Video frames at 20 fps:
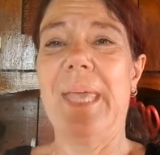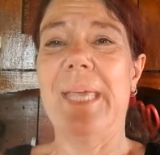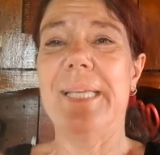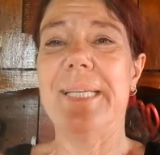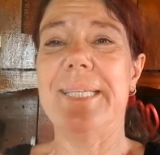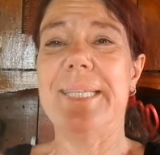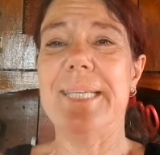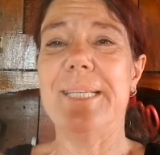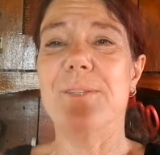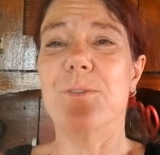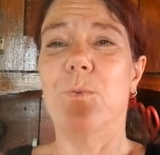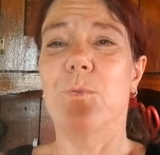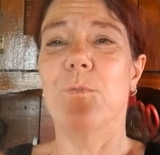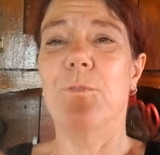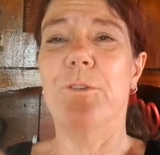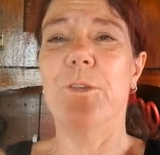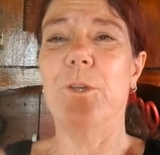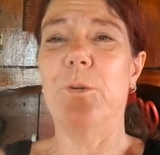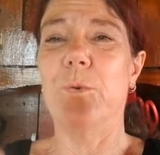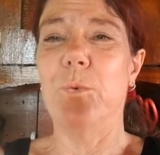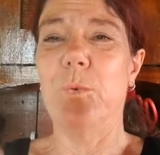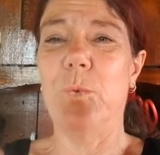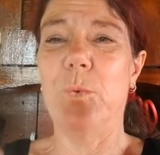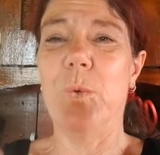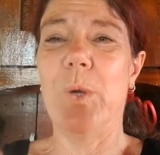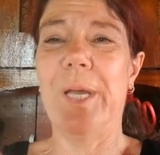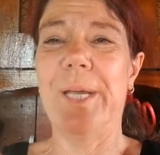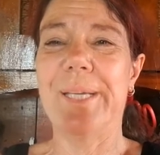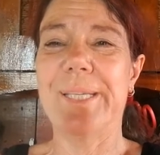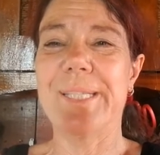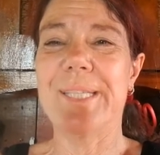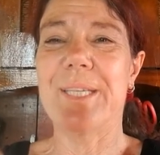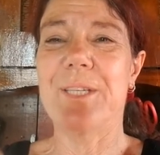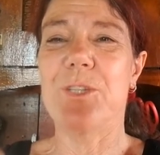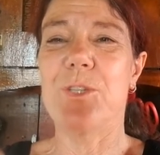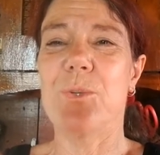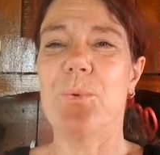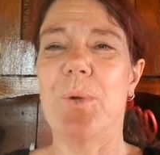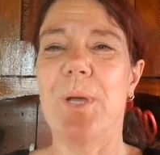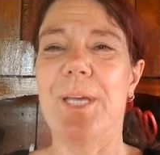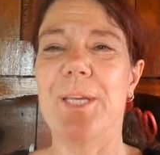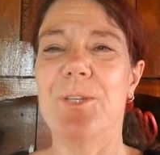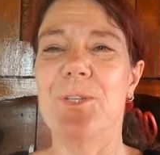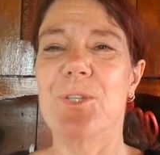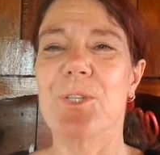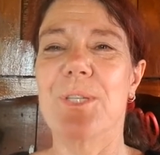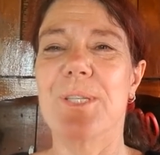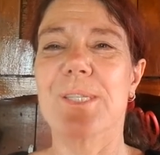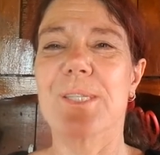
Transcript: diesel fuel situations,